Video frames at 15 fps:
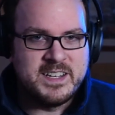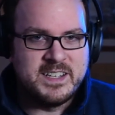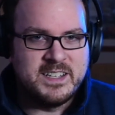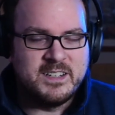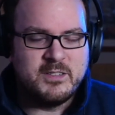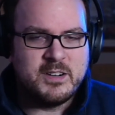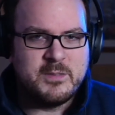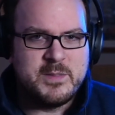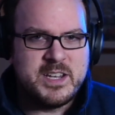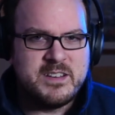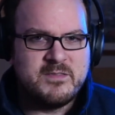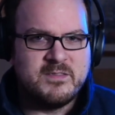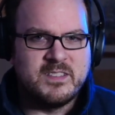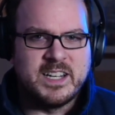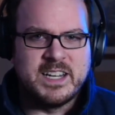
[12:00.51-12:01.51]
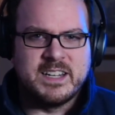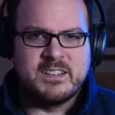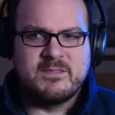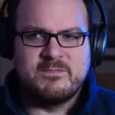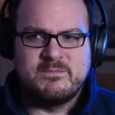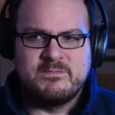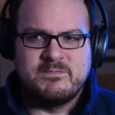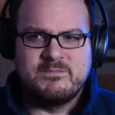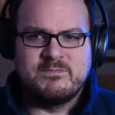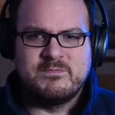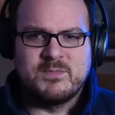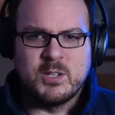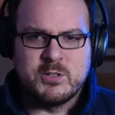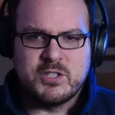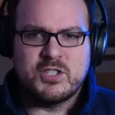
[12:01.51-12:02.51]
You know what I mean? Like,
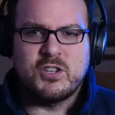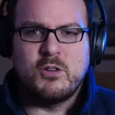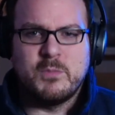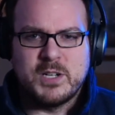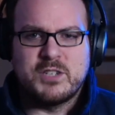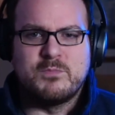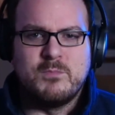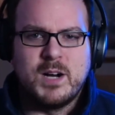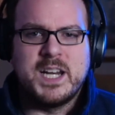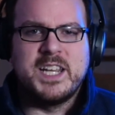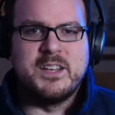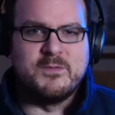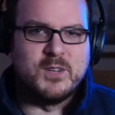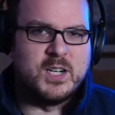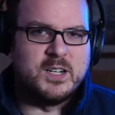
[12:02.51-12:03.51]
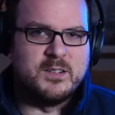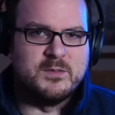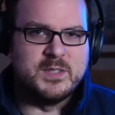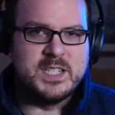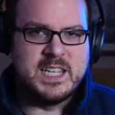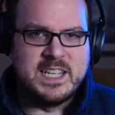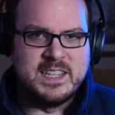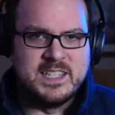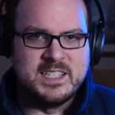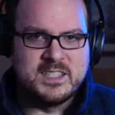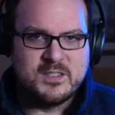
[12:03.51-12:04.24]
there's so much money involved in this